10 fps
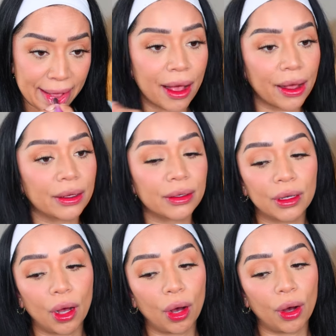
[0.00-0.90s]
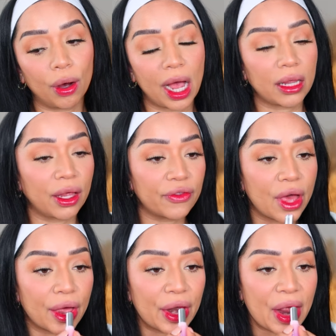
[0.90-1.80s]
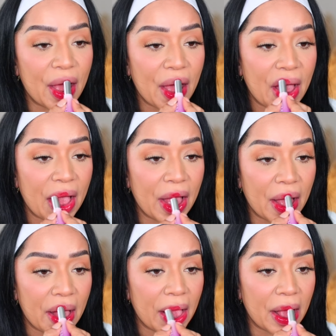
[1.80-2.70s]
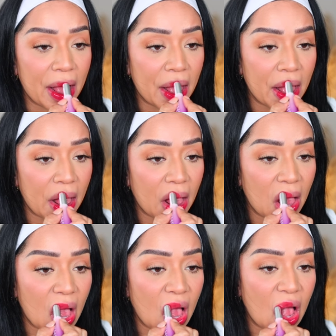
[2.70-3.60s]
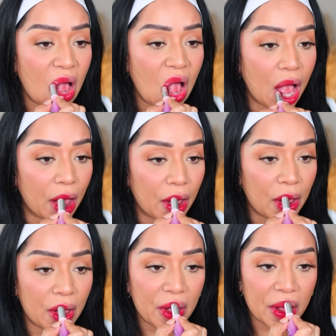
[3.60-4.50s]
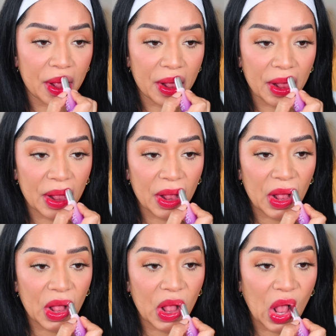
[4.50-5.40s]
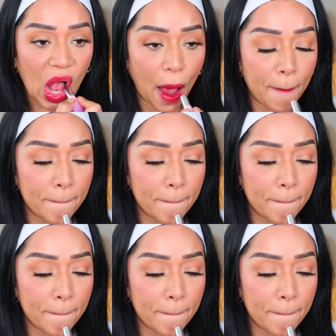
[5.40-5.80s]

[no speech]